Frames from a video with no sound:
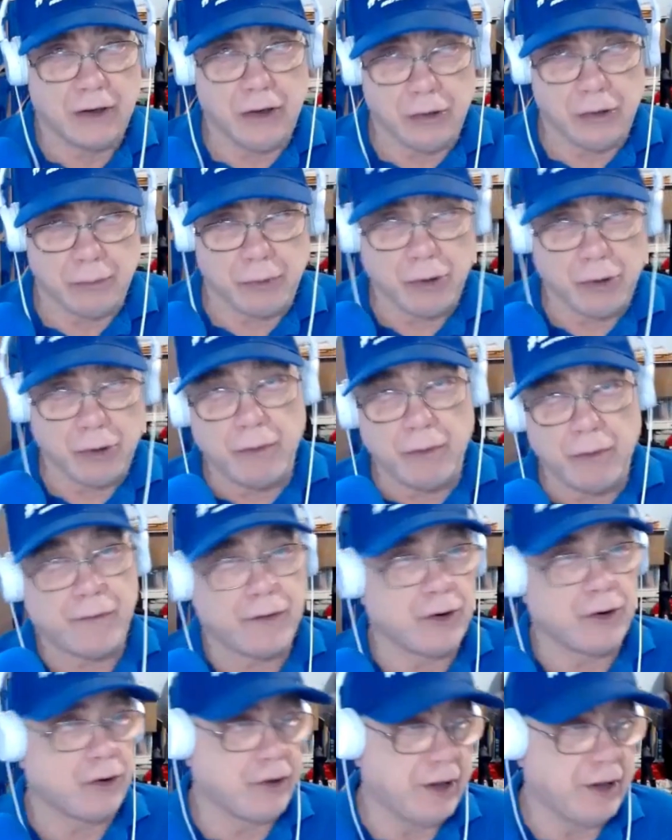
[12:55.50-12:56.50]
You're born with
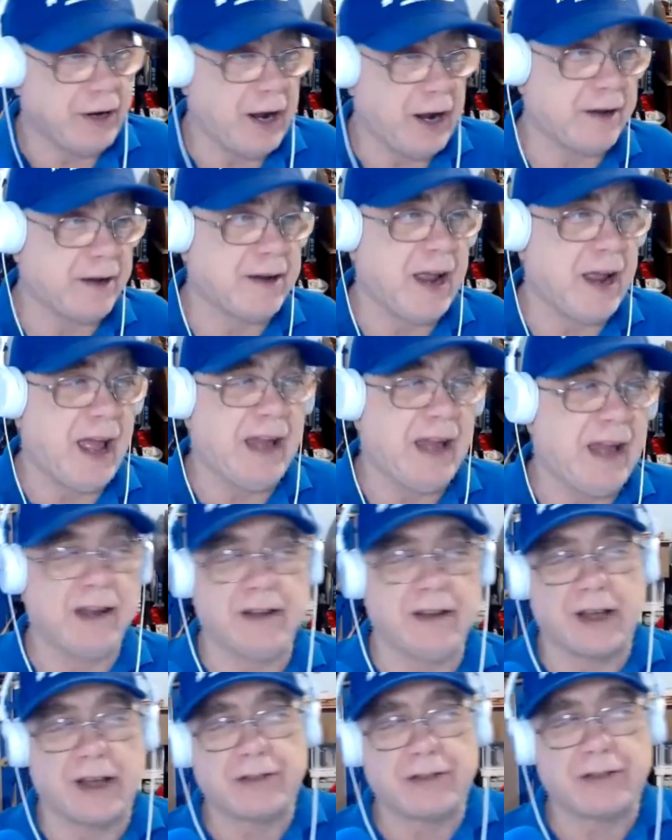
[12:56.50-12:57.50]
it or you're not, and
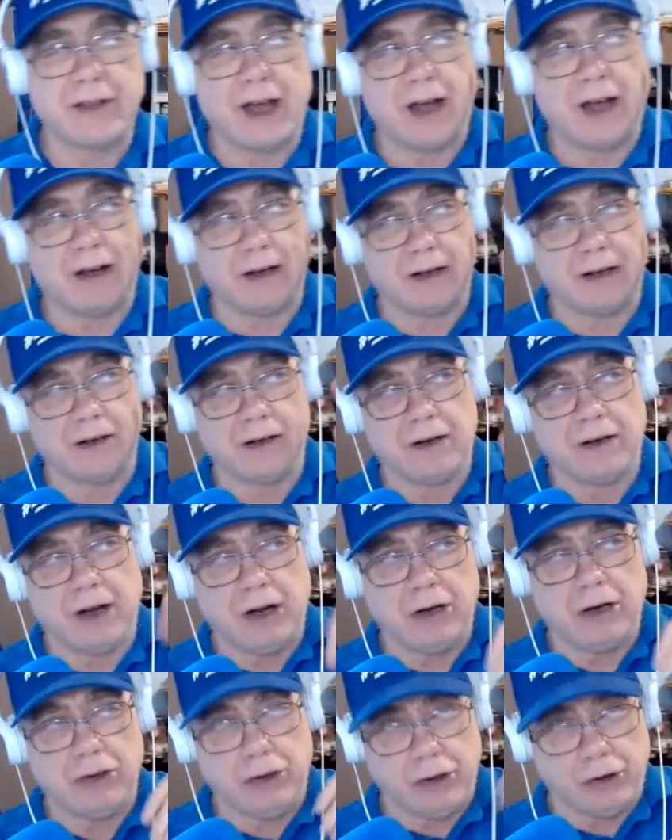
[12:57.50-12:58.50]
it does not.
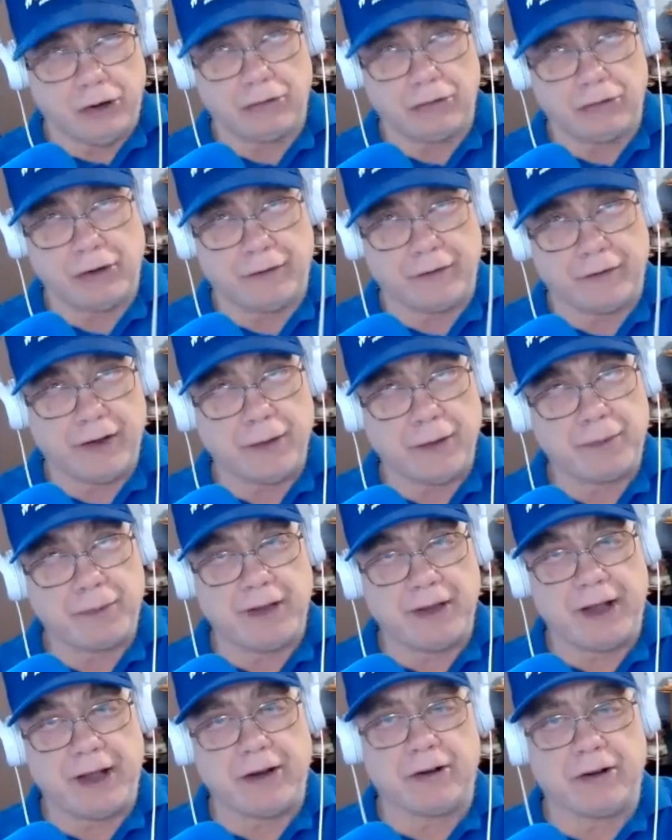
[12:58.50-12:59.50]
You don't develop it
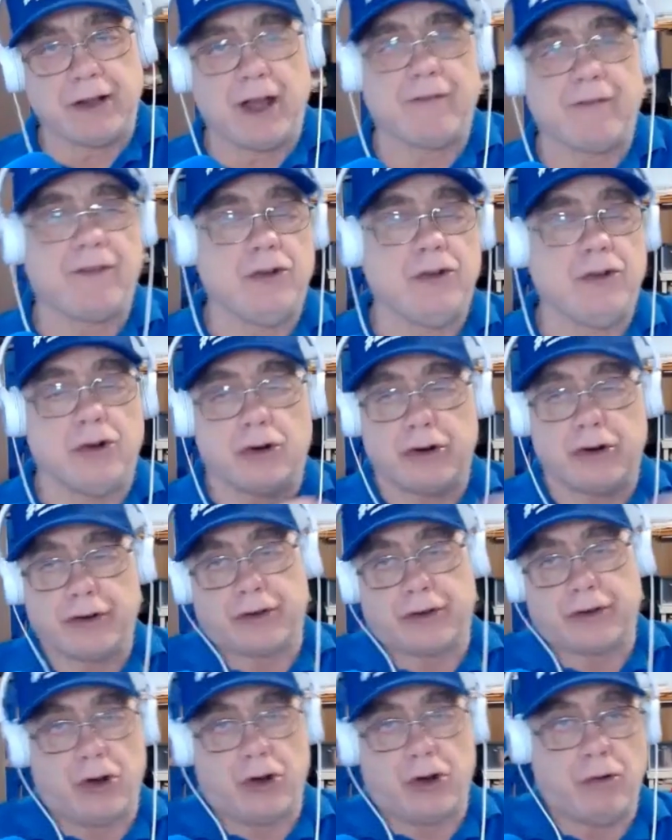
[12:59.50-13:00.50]
later in life, nor does
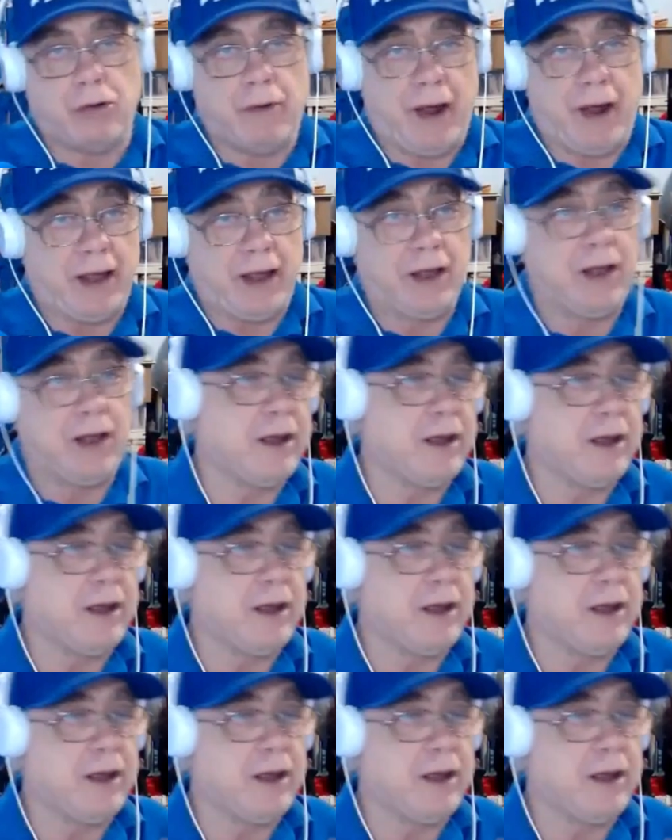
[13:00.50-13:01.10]
it go away